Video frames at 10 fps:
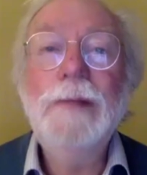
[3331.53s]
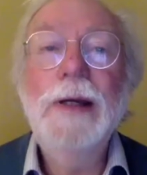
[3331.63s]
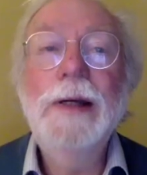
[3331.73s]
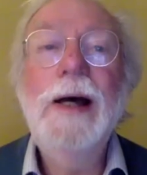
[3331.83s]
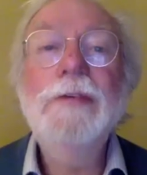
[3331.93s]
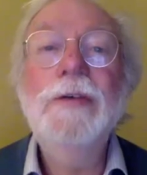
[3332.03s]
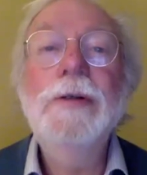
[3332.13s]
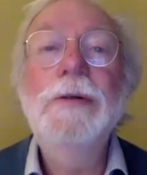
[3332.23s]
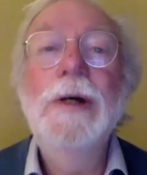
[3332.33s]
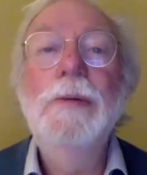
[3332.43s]
And
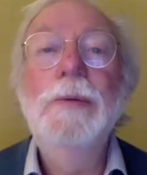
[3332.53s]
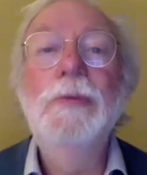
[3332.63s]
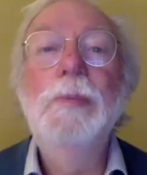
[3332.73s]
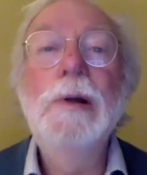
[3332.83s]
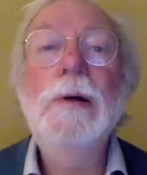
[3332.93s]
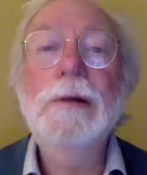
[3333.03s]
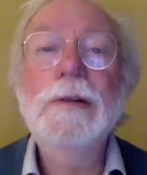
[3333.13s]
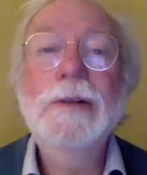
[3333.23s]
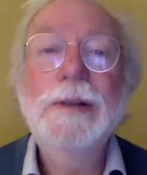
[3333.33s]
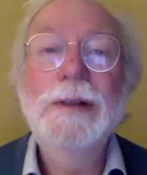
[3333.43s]
hydro was blocked